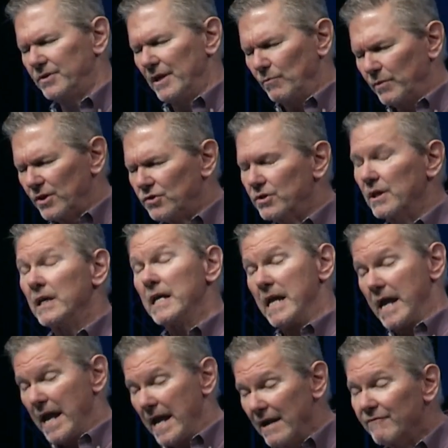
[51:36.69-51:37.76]
that we see
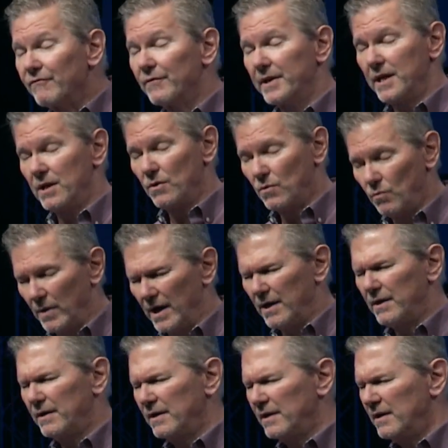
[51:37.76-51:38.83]

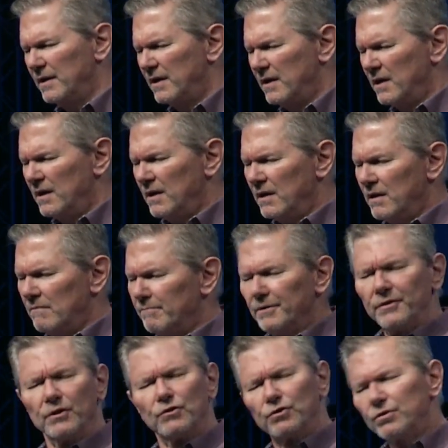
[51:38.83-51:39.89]
everywhere.
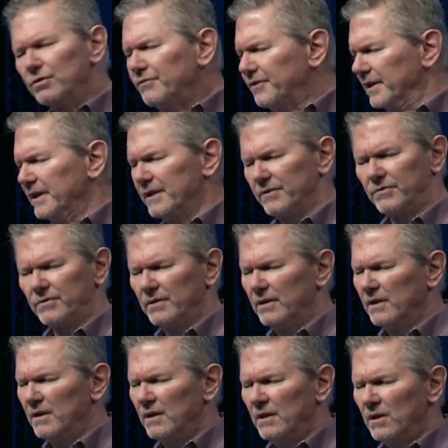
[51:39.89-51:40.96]
But the truth is,
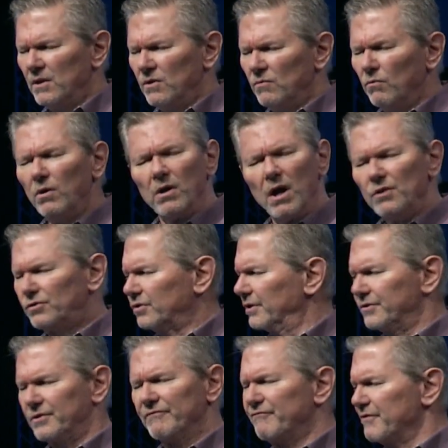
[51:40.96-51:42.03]
we're all
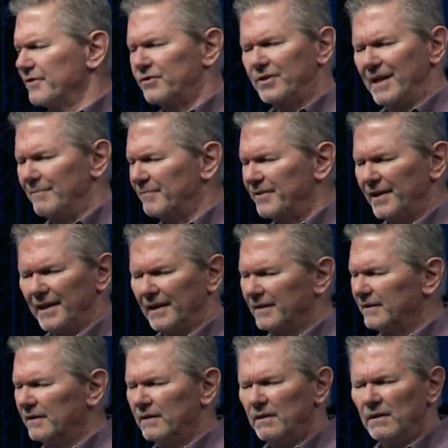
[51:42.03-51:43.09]
searching for the same thing.
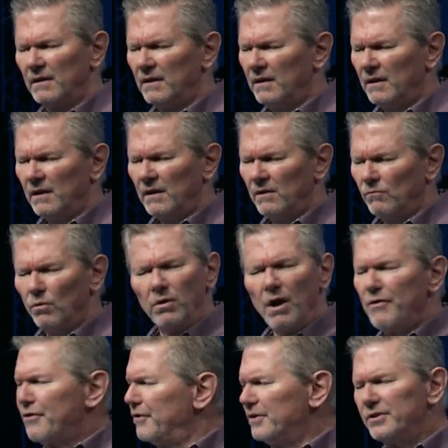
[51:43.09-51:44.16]
We're
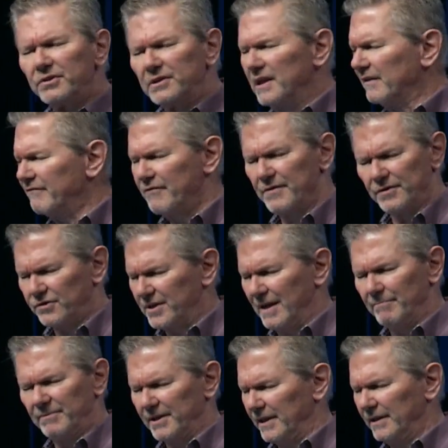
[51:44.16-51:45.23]
all thirsting for the
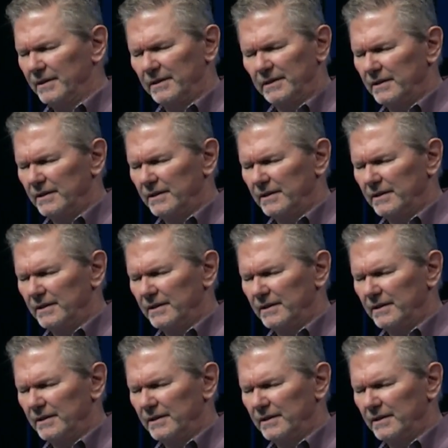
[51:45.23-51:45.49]
same thing.